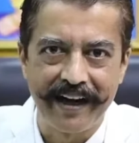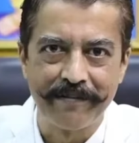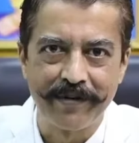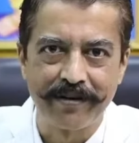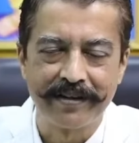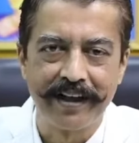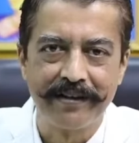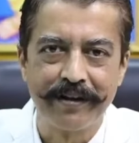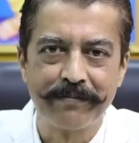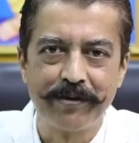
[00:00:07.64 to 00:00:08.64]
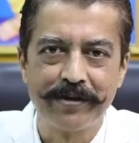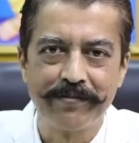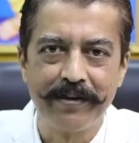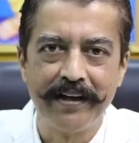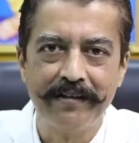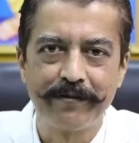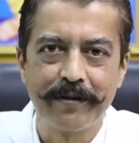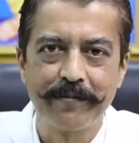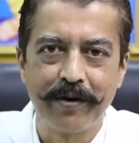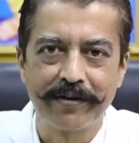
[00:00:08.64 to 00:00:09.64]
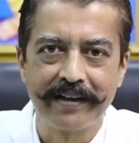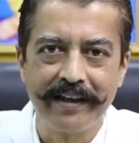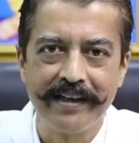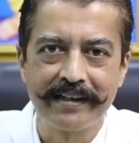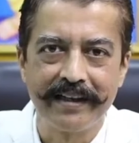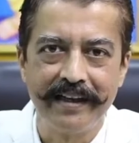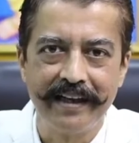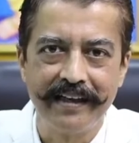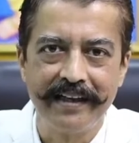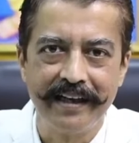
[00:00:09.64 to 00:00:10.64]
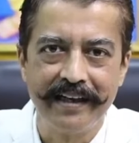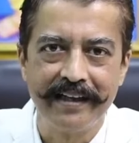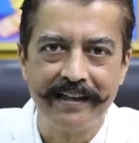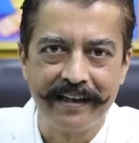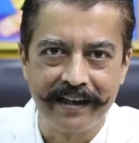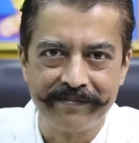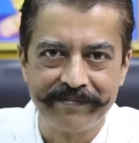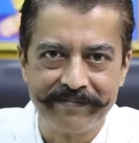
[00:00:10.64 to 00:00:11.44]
I am Dr. Arvind Poswal from Dr. A's Clinic, Delhi, India.